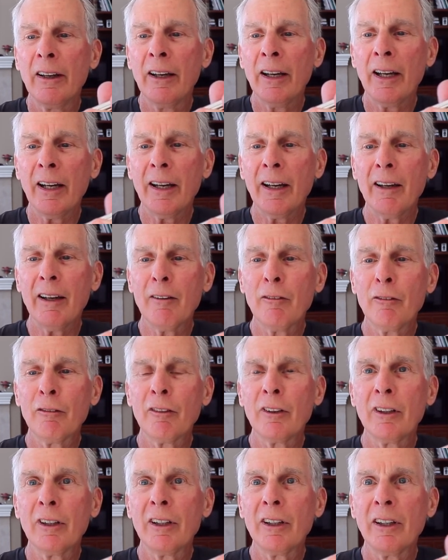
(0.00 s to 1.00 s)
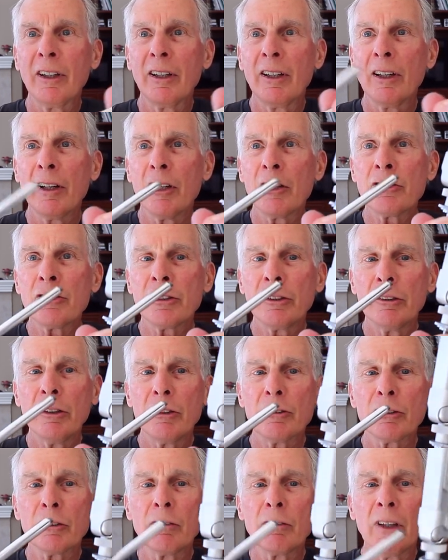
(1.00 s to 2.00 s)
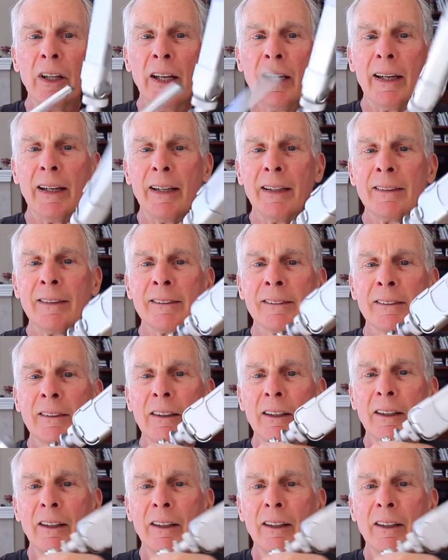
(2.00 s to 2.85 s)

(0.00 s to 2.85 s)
have a series of legs